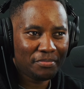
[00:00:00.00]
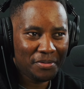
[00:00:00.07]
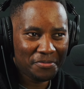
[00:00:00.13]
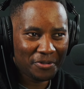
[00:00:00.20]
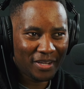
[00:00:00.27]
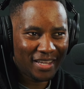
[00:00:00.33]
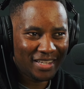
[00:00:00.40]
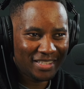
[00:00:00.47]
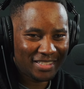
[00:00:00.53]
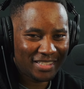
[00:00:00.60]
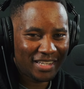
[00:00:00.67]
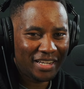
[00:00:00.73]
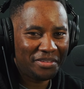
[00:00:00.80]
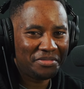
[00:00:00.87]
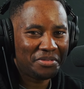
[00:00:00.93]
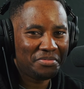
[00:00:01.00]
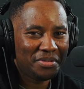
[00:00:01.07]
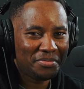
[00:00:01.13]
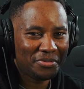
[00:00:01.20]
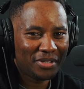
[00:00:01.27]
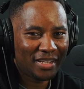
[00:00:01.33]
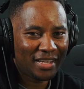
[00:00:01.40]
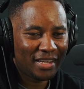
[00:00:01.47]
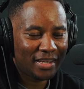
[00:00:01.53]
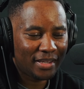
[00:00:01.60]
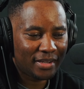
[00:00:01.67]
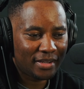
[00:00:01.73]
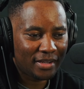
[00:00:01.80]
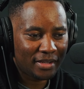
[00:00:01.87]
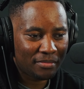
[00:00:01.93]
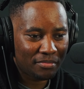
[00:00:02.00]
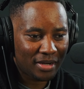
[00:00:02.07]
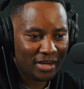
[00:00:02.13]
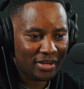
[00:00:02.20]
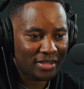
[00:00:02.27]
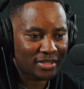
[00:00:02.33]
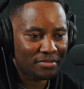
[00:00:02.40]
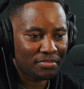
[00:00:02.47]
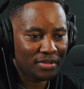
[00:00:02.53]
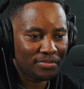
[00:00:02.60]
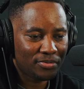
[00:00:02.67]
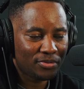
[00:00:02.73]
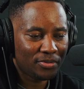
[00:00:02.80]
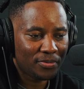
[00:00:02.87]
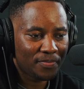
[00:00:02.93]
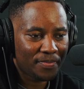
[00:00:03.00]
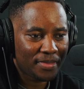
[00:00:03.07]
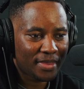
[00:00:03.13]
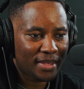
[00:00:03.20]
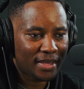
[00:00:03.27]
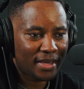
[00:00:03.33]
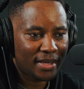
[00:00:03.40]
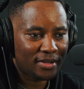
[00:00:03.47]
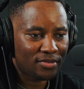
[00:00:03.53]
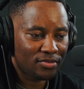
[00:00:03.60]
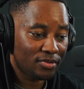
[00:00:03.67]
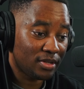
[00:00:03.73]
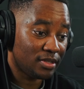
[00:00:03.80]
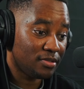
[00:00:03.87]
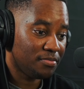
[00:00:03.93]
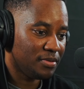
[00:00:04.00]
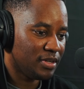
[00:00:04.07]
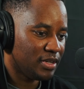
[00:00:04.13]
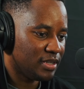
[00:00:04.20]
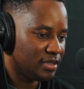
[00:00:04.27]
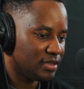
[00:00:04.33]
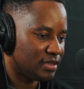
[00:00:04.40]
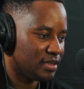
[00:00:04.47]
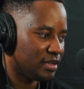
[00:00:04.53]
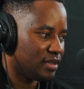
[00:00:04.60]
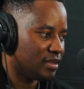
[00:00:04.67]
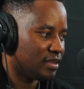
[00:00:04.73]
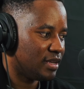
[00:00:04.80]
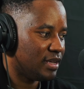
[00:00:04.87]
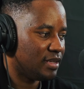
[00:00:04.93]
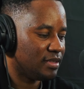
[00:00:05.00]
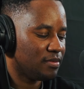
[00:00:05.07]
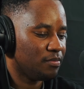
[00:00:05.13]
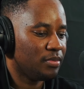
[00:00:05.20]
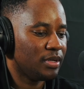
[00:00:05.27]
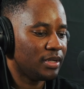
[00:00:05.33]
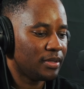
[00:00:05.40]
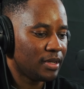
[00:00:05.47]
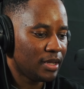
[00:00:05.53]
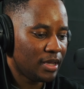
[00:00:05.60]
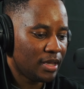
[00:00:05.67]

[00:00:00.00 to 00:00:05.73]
people get shamed, people get embarrassed, people get to experience certain things. But